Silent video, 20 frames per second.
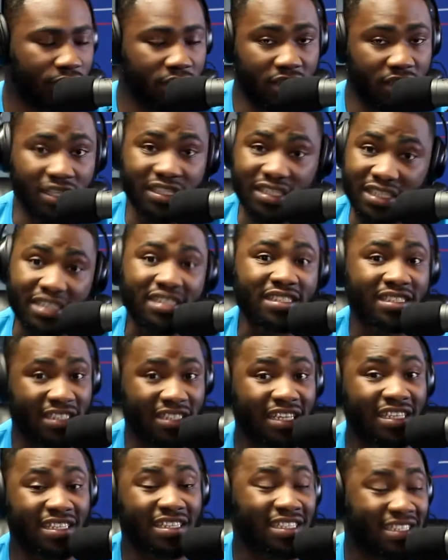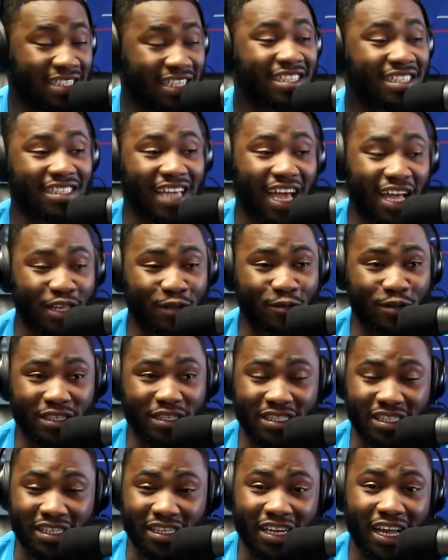This is exactly what he said.